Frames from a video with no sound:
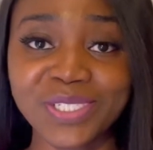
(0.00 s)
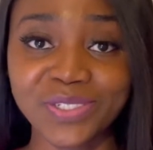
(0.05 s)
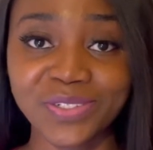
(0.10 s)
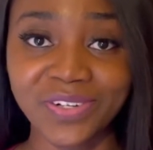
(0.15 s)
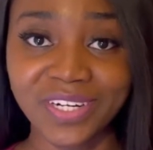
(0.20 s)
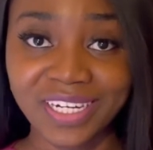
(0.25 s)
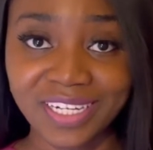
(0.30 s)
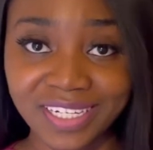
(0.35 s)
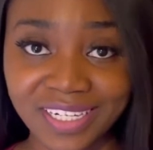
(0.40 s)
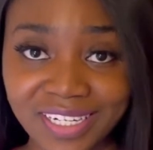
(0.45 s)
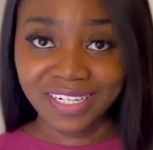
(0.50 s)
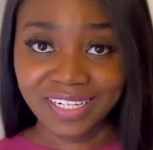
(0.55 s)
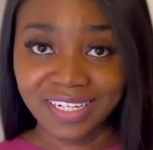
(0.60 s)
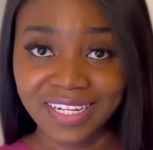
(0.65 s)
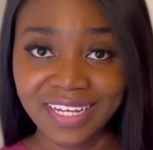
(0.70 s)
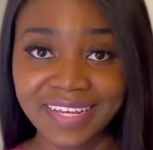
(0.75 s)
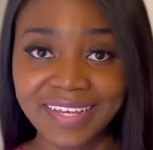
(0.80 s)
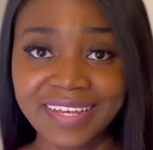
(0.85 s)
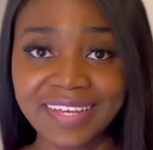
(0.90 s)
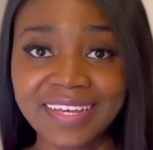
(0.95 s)
training.
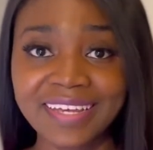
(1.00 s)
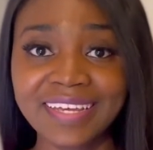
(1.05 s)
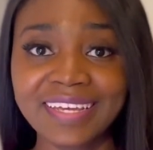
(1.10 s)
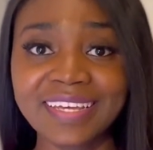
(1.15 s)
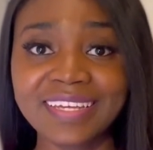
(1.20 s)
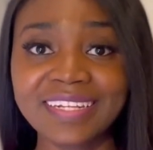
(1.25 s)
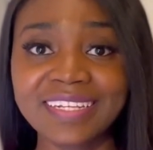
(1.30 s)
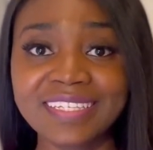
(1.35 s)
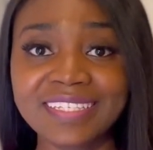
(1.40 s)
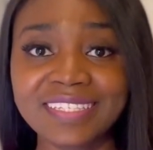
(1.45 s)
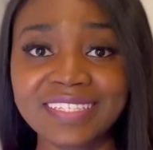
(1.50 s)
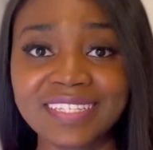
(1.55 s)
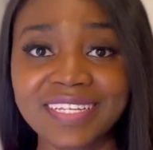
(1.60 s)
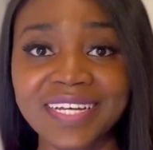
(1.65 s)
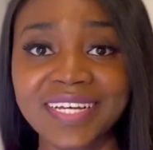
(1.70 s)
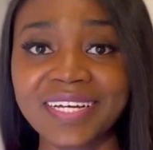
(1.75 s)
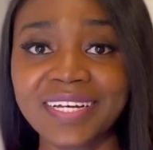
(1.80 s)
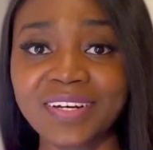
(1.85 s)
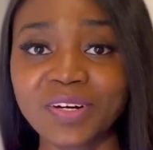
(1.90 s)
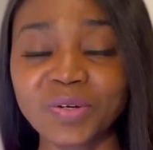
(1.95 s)
It is
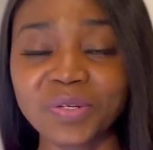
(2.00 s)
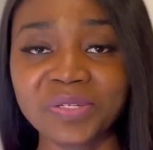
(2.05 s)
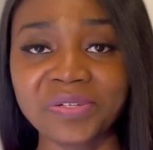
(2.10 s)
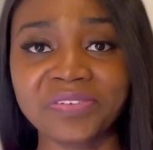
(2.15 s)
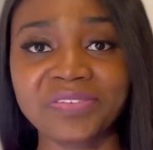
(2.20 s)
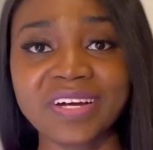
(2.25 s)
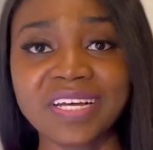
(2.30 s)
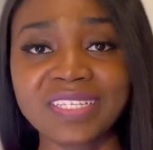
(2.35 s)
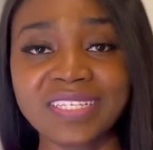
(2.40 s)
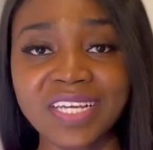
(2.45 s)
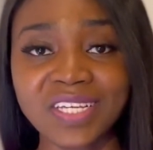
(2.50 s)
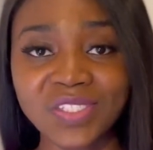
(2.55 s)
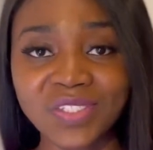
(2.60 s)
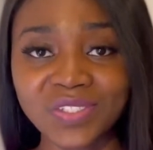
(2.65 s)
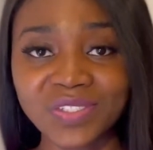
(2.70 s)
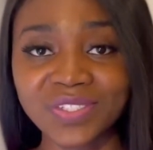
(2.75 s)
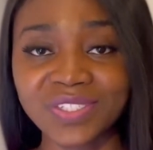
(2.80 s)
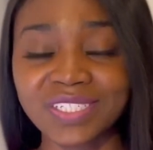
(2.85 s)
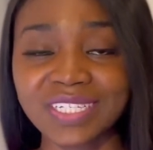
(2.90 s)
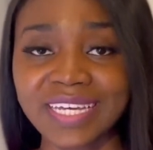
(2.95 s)
the
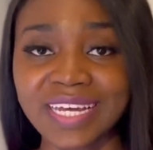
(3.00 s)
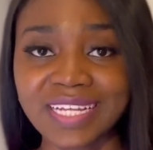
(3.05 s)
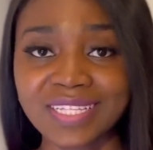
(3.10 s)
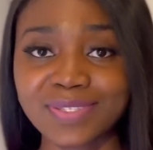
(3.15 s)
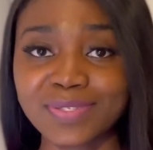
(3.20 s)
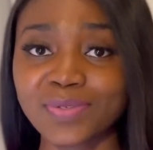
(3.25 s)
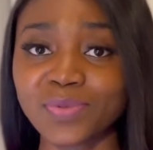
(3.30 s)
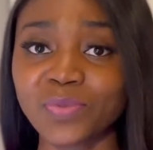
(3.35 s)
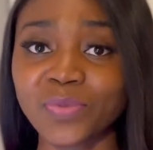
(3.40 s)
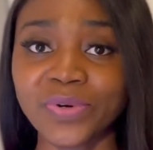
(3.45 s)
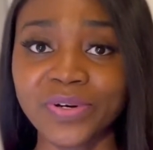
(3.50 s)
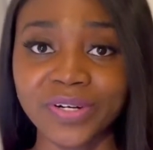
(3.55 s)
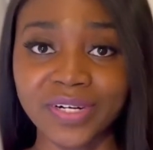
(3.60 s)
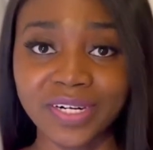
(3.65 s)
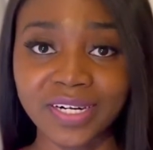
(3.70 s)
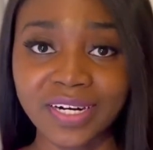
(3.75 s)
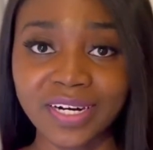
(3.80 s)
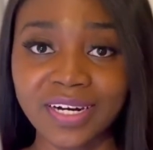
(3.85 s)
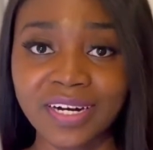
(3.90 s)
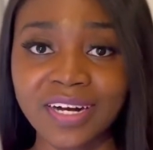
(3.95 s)
authorization you get to
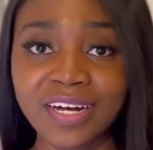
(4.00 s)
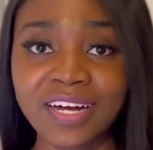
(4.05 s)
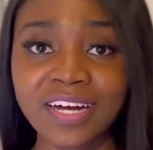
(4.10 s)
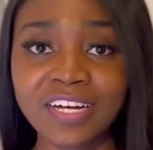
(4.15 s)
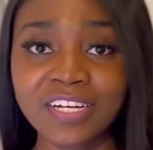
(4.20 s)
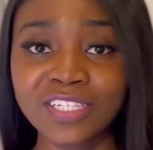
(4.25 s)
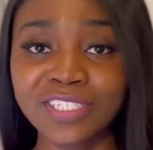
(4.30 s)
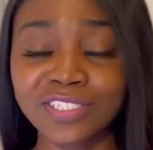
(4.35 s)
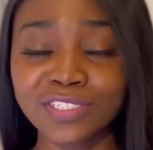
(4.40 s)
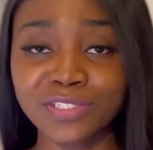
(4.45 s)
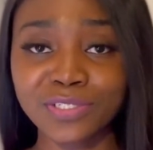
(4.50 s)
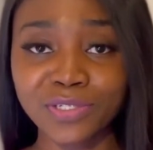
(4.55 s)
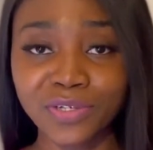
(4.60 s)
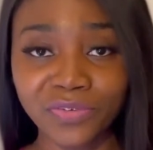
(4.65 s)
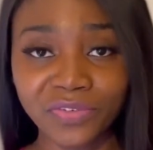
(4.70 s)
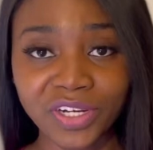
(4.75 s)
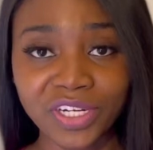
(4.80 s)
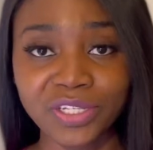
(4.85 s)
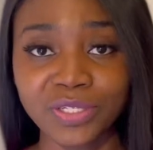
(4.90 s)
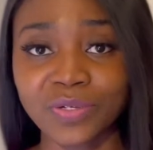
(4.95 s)
work
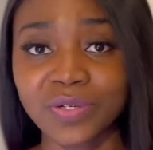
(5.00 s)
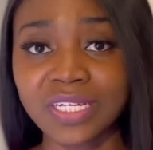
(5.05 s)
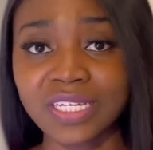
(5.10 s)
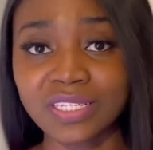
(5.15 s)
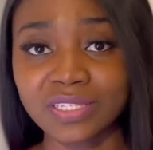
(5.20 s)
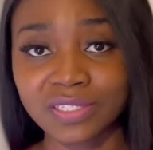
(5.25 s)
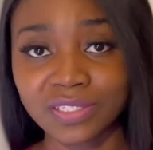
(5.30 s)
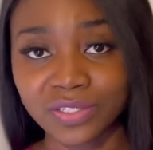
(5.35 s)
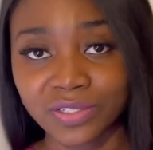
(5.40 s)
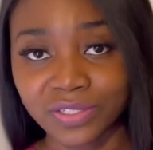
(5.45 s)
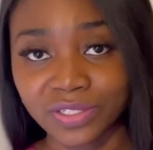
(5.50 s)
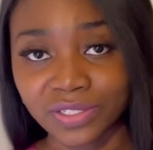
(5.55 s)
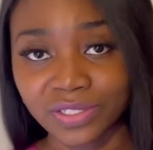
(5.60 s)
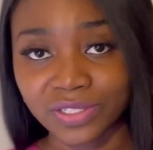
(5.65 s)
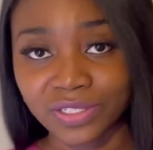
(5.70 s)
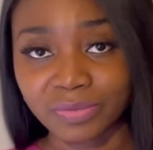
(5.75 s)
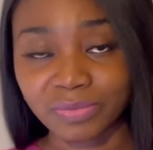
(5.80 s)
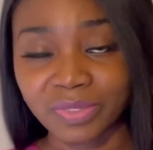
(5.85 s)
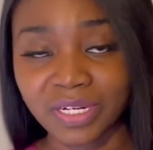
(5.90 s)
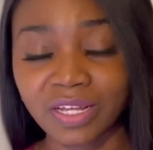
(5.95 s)
during your
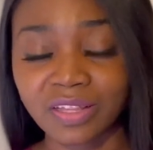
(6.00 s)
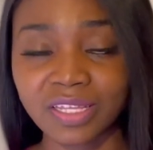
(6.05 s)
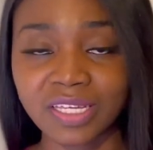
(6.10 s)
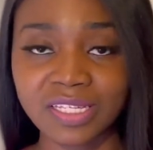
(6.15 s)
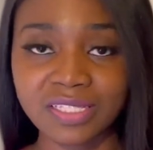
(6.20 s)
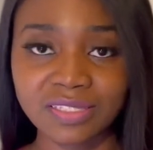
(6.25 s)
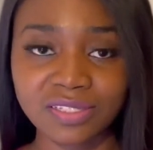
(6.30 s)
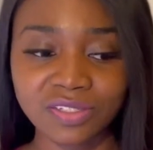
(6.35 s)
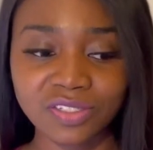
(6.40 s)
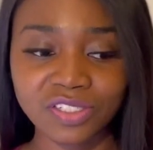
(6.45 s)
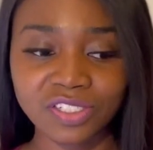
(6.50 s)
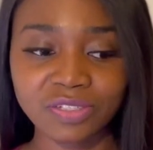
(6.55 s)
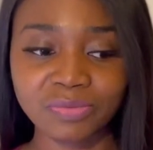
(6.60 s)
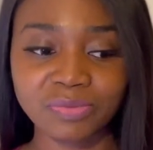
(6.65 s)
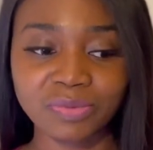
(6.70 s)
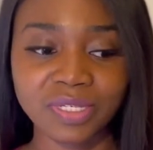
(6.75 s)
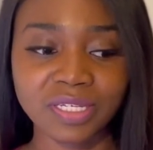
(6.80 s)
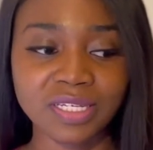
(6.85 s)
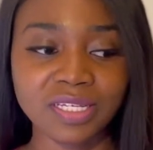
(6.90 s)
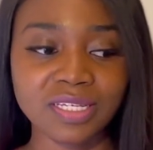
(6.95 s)
internship. Now, the internship
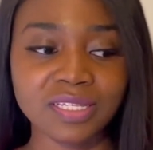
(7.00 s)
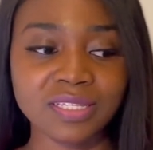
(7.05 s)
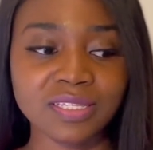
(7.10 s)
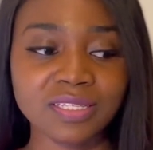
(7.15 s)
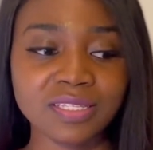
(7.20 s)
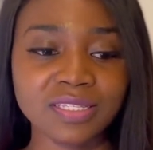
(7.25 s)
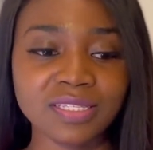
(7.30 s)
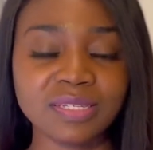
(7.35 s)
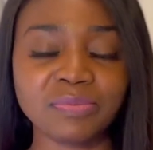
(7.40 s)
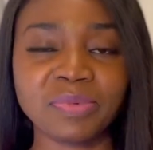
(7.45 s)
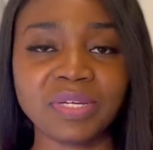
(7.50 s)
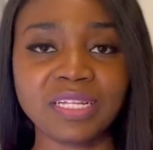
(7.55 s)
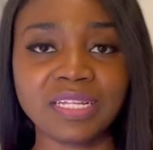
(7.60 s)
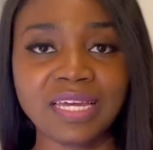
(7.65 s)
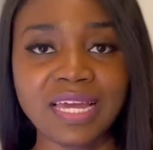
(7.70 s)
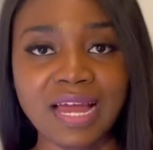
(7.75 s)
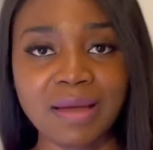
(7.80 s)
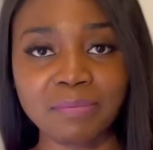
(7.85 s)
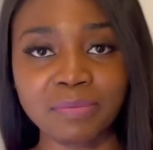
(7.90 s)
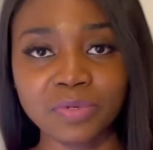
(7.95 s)
typically
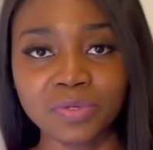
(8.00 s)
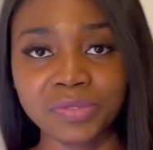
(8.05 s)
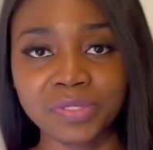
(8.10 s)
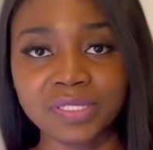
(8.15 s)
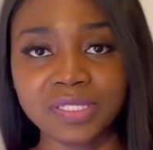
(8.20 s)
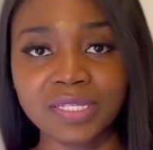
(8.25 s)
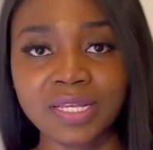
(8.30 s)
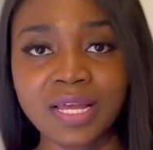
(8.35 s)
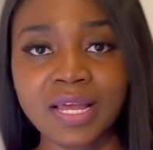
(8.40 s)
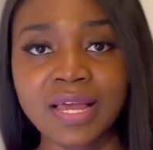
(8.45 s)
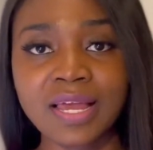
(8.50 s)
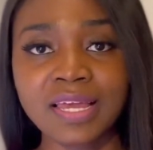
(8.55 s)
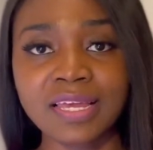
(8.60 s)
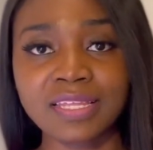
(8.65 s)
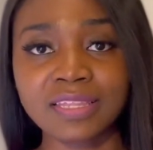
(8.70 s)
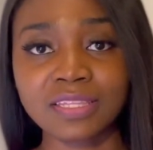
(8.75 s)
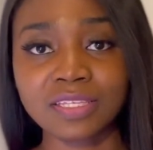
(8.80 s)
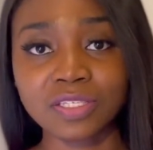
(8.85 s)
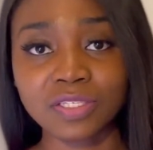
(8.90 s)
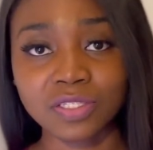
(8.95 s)
happens
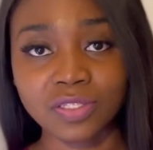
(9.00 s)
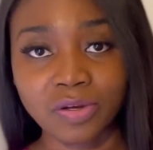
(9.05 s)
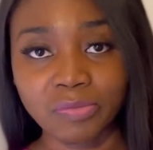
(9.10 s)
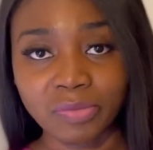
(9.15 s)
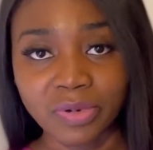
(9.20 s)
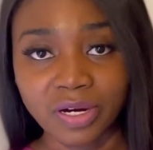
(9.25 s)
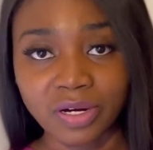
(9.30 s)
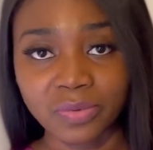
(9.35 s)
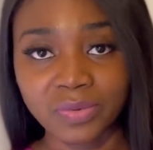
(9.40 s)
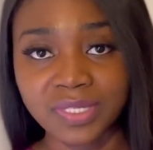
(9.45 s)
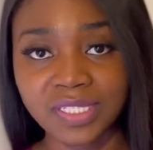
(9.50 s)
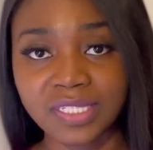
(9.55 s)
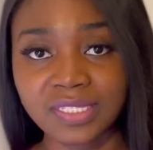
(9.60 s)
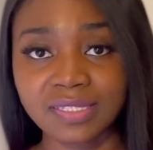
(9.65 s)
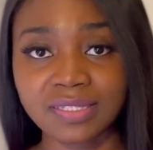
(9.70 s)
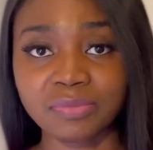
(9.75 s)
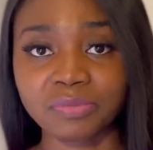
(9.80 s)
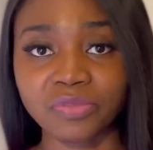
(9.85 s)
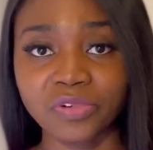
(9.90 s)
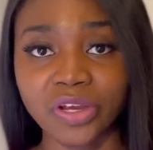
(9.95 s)
in the summer, which is
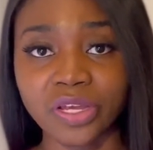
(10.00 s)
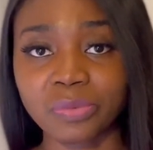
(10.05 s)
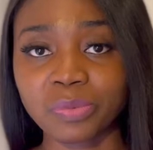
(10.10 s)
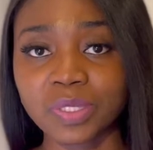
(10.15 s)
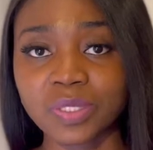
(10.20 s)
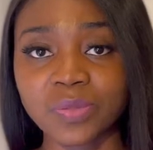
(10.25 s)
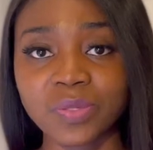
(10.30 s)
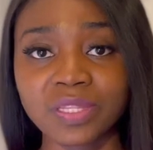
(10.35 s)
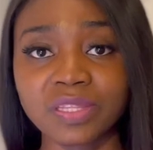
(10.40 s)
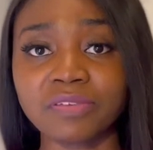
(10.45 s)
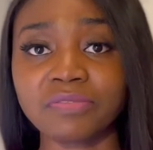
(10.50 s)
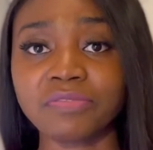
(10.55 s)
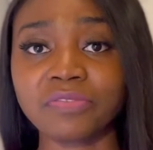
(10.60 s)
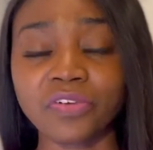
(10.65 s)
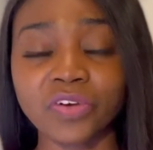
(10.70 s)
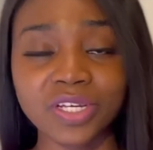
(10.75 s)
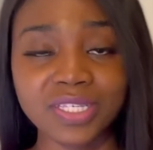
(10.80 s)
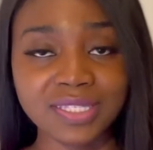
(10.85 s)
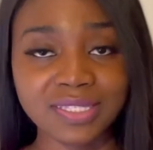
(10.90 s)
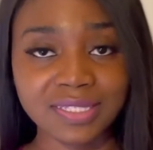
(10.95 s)
the break between the
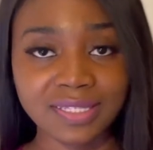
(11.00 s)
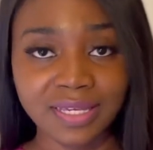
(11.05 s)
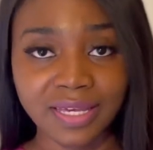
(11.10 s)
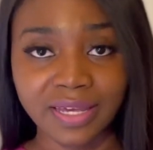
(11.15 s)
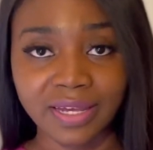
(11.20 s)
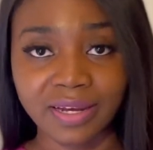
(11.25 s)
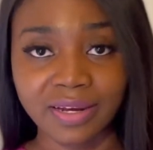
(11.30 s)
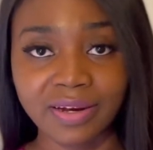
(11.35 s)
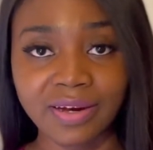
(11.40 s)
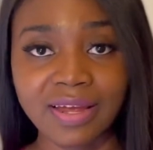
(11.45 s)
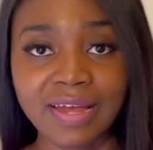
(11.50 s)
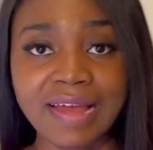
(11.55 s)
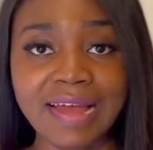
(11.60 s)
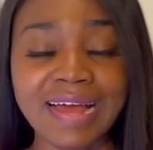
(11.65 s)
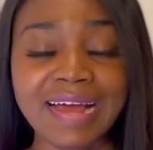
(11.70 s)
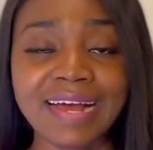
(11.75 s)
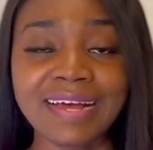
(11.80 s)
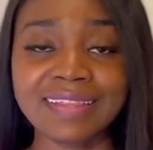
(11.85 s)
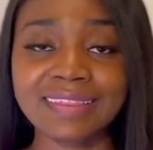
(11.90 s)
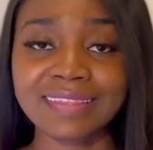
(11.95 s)
first year
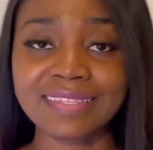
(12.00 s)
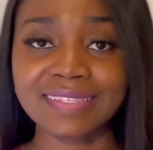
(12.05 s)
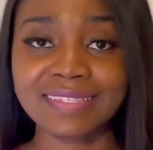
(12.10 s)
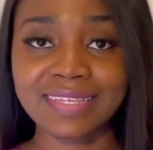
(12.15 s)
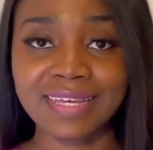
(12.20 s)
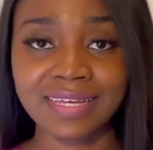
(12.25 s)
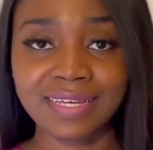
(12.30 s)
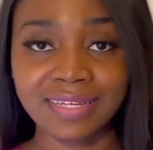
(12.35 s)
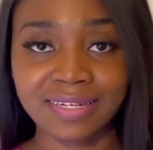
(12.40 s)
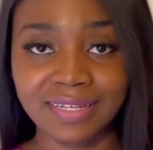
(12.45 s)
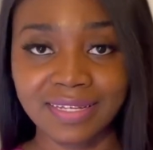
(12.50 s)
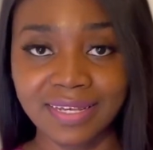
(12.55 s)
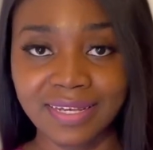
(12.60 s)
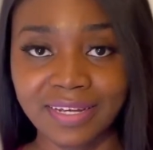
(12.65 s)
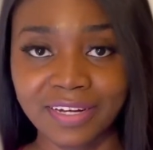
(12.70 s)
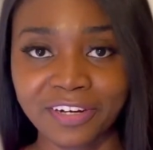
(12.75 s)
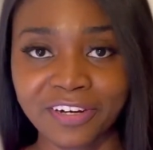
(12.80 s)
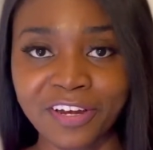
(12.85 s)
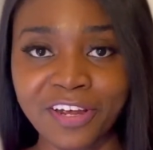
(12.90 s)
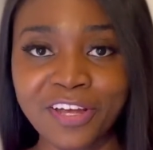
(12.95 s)
and the second year.